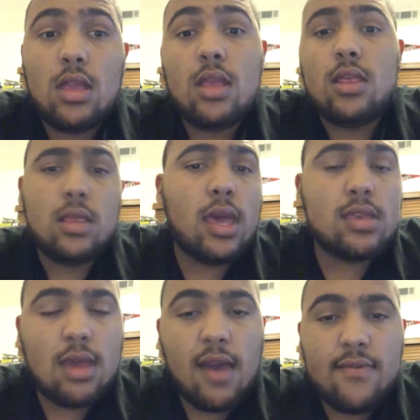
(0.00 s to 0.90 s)
And then
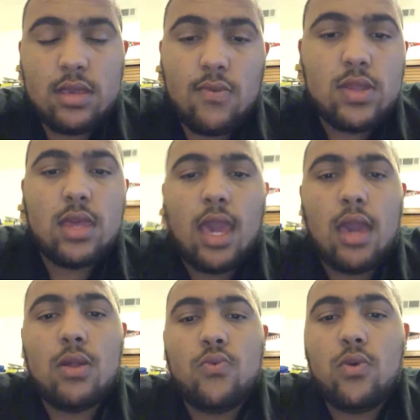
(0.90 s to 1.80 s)
that's obviously when the
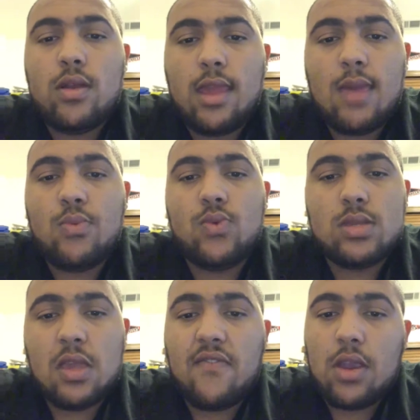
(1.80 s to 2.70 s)
and 1 happened with
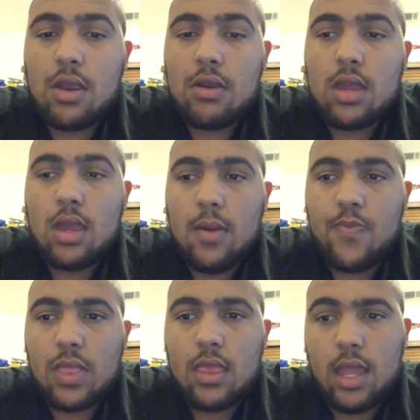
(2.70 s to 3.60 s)
Steph Curry,
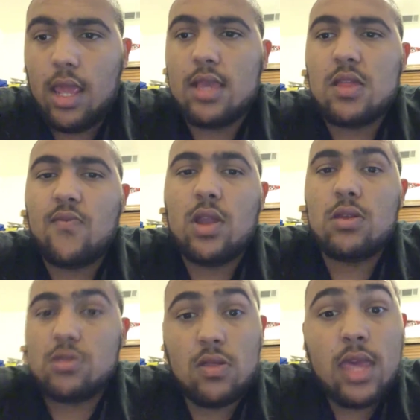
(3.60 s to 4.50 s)
and he hits the free
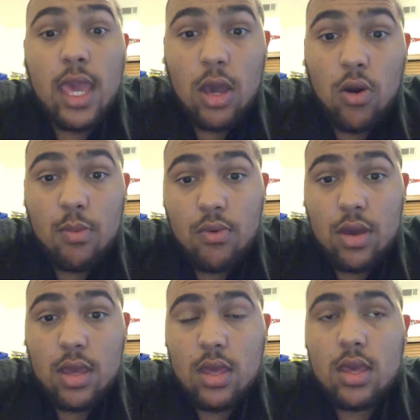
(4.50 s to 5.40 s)
throw, so they go up
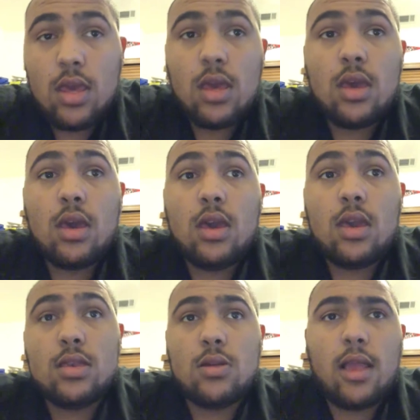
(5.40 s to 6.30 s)
1.
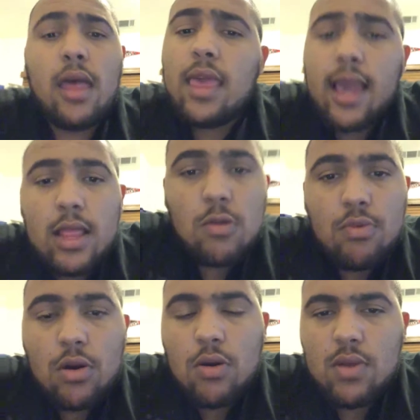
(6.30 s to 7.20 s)
And so now they got the
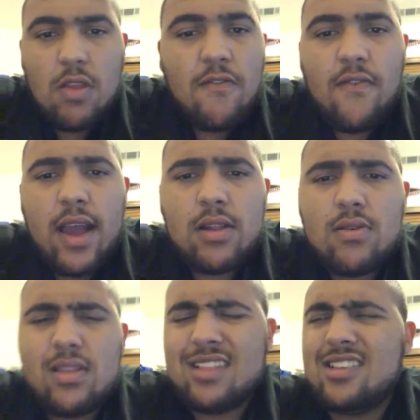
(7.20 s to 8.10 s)
ball with the
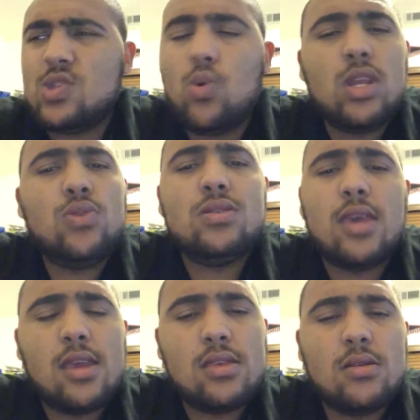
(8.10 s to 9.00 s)
final, I think, 23
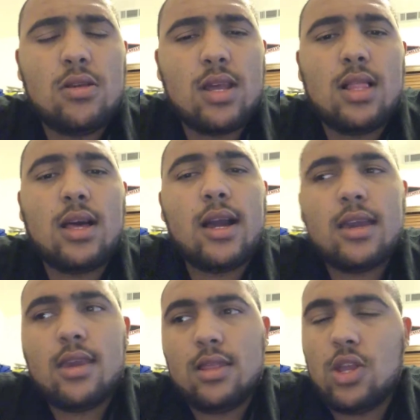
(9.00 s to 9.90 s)
seconds on the
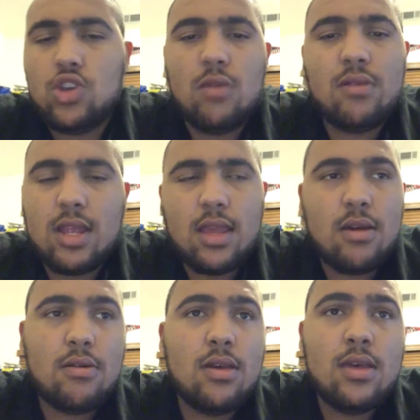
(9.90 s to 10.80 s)
clock, and they're dribbling it
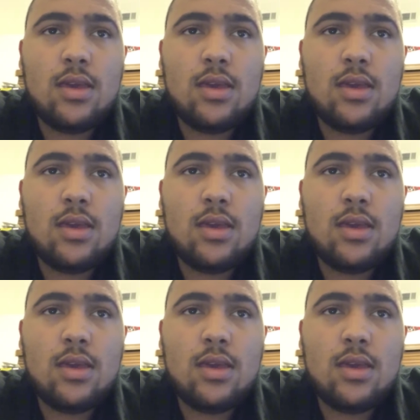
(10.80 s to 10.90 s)
out.